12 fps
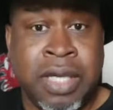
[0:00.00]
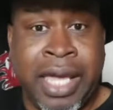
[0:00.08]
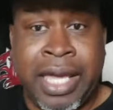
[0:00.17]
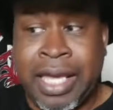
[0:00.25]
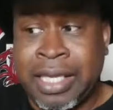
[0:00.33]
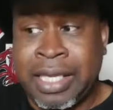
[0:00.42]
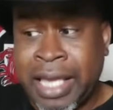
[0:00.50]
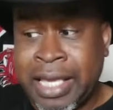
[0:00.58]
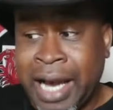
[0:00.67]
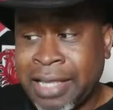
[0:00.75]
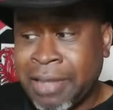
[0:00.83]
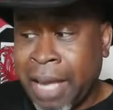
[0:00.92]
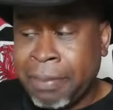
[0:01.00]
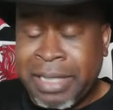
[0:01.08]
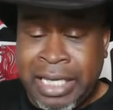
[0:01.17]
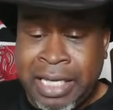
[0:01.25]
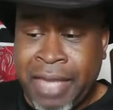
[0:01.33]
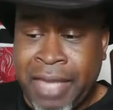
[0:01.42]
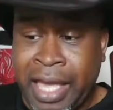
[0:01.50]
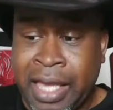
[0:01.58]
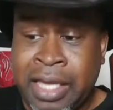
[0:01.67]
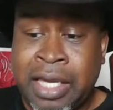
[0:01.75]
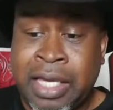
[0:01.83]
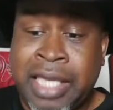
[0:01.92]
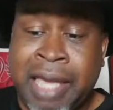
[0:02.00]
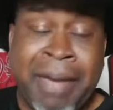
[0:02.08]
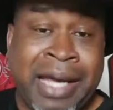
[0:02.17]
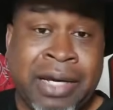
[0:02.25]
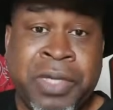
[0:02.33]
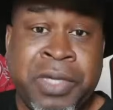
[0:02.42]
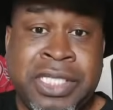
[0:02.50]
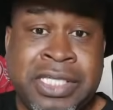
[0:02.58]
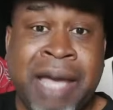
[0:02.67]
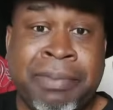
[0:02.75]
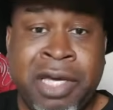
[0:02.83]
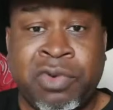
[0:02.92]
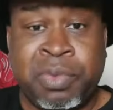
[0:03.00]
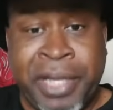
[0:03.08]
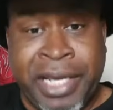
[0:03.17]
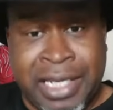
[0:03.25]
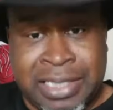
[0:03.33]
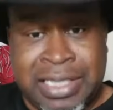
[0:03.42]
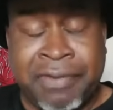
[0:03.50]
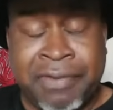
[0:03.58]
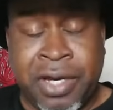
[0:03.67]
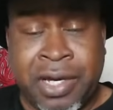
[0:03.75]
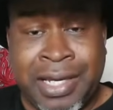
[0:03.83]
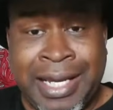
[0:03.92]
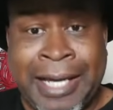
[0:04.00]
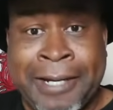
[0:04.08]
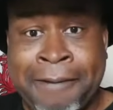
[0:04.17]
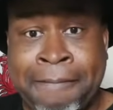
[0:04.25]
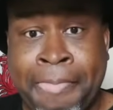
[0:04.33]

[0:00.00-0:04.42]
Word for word: And I believe that they're about to reach the top level playing against South Carolina.